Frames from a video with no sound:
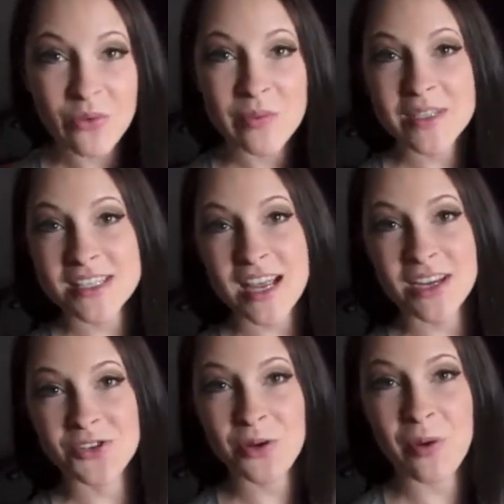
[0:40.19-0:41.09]
women's
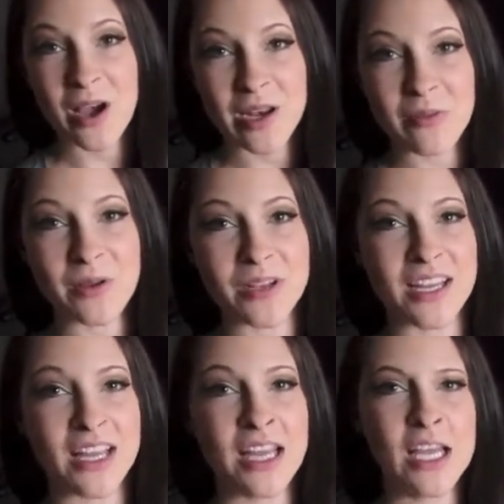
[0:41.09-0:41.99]
natural
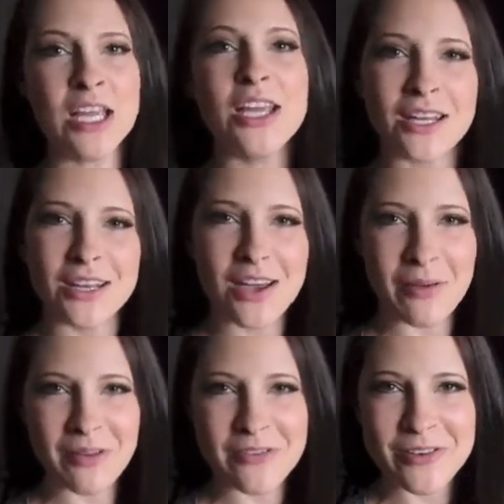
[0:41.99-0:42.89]
bodybuilding in the
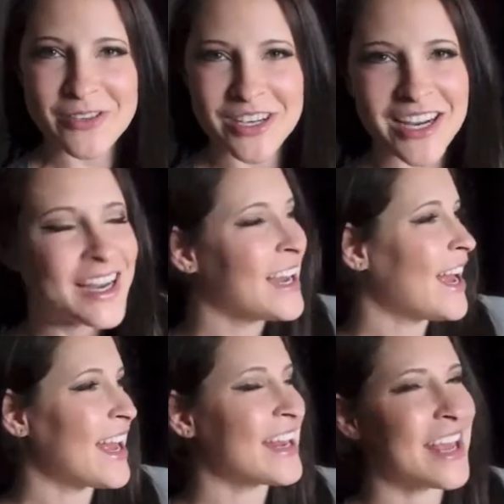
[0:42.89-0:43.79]
coming future
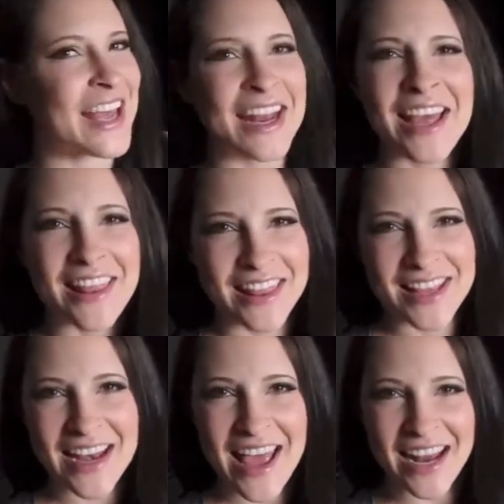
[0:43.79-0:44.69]
and get
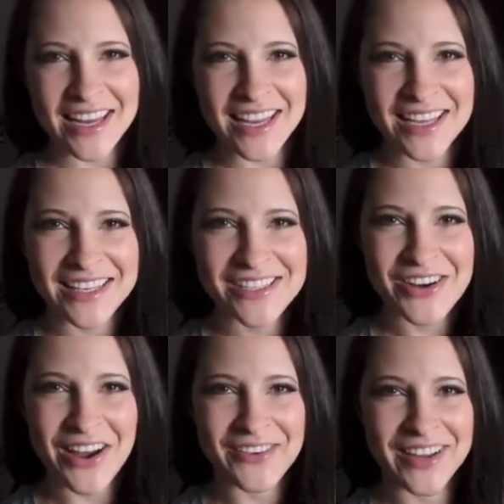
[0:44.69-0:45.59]
the natty
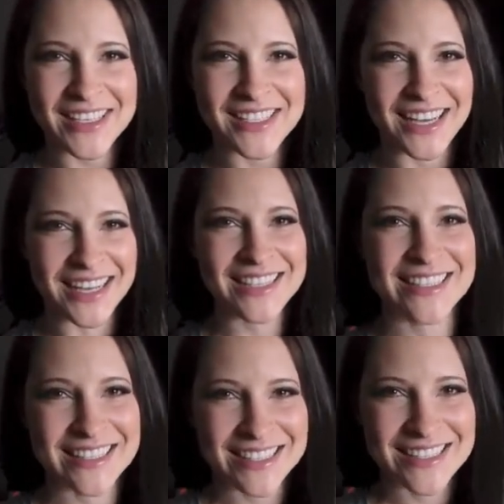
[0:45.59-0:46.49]
trifecta
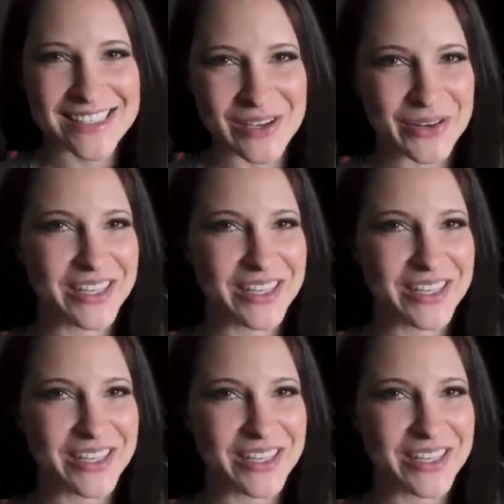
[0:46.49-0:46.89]
soon.